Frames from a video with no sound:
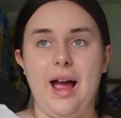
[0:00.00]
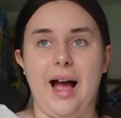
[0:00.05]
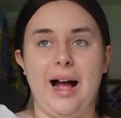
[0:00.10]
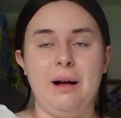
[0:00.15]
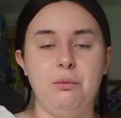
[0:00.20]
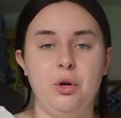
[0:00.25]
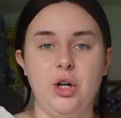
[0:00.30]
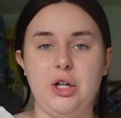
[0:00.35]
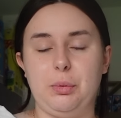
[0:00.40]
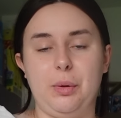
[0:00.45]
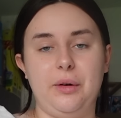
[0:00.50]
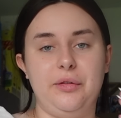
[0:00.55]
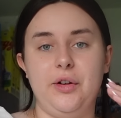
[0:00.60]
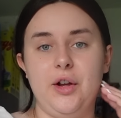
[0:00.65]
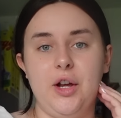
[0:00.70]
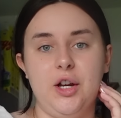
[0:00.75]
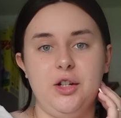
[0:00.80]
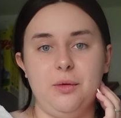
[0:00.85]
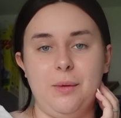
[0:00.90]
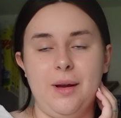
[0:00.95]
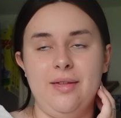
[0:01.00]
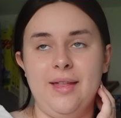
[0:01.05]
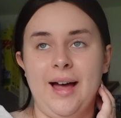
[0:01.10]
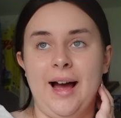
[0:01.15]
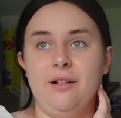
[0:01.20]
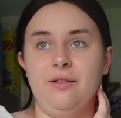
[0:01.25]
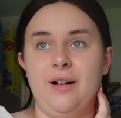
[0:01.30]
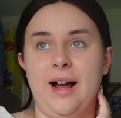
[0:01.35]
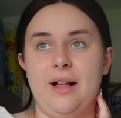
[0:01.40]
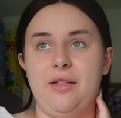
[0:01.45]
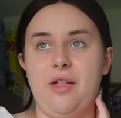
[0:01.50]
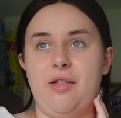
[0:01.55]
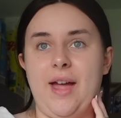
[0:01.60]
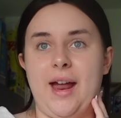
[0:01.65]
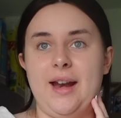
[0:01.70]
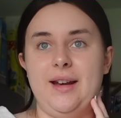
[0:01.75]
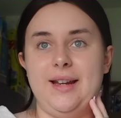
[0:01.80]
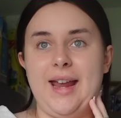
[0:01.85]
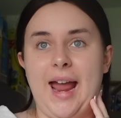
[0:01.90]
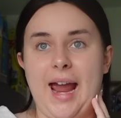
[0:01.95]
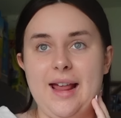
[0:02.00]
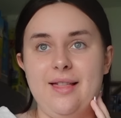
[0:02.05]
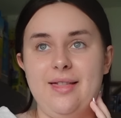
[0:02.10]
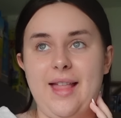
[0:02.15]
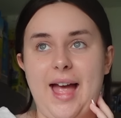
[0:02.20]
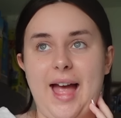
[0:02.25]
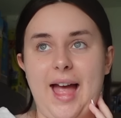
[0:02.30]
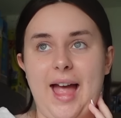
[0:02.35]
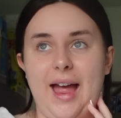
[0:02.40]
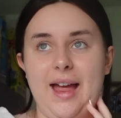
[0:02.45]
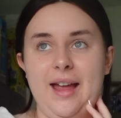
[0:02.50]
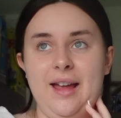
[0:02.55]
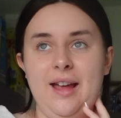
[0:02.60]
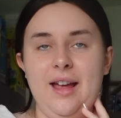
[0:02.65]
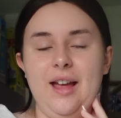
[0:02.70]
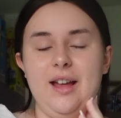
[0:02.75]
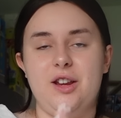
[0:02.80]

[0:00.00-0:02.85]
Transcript: I much prefer doing that rather than getting there.